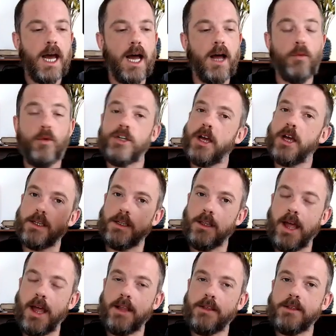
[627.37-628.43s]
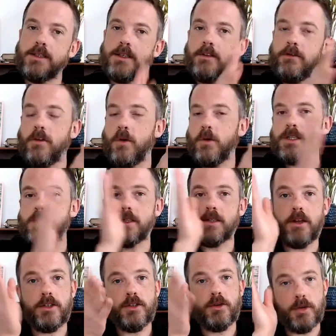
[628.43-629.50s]
which has a lens that focuses
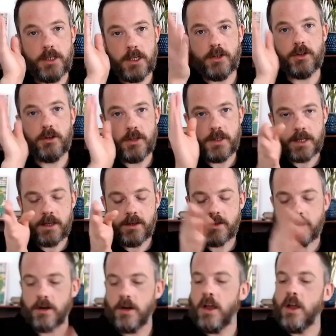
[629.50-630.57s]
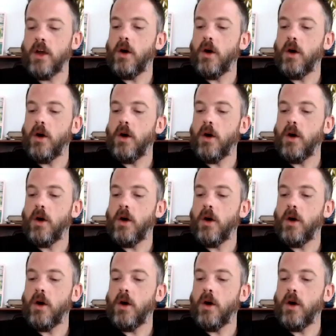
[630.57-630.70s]
onto a digital sensor,